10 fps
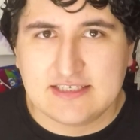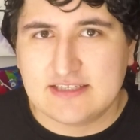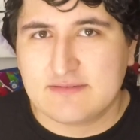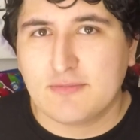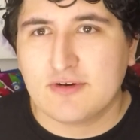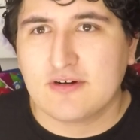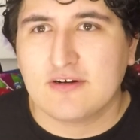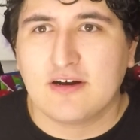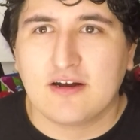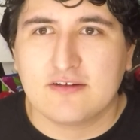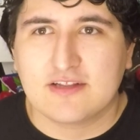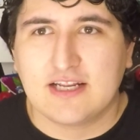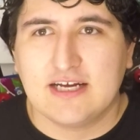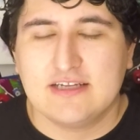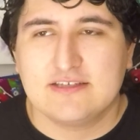It's more along the
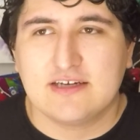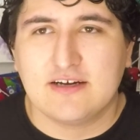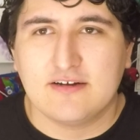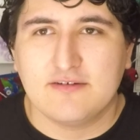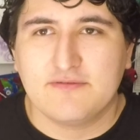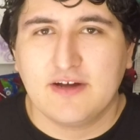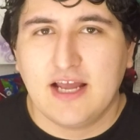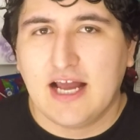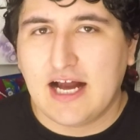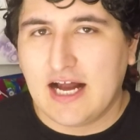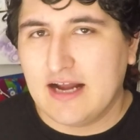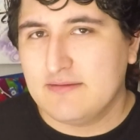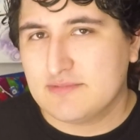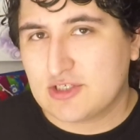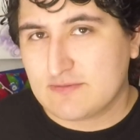lines of,
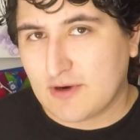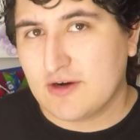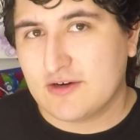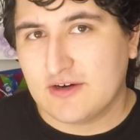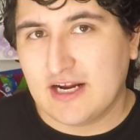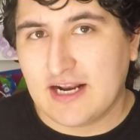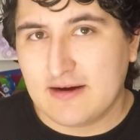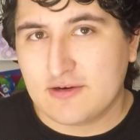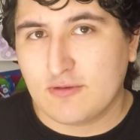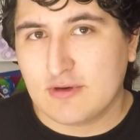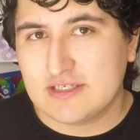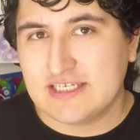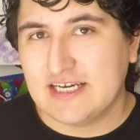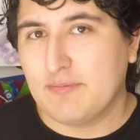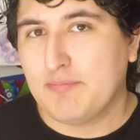I'm smarter and I don't want to
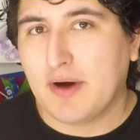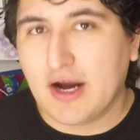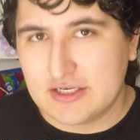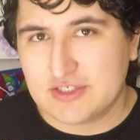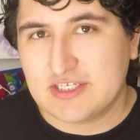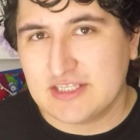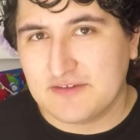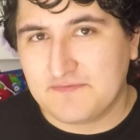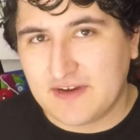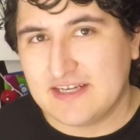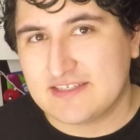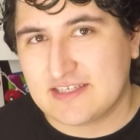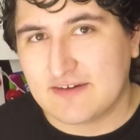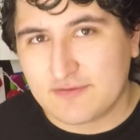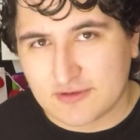get punched in the face
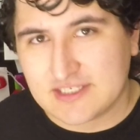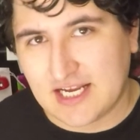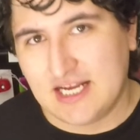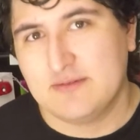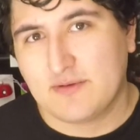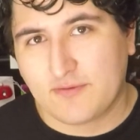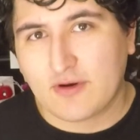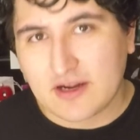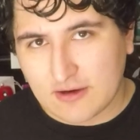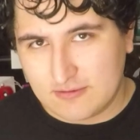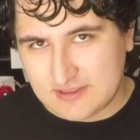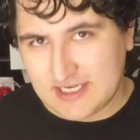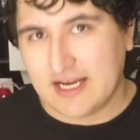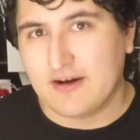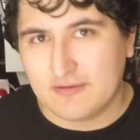several times before I go
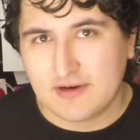down.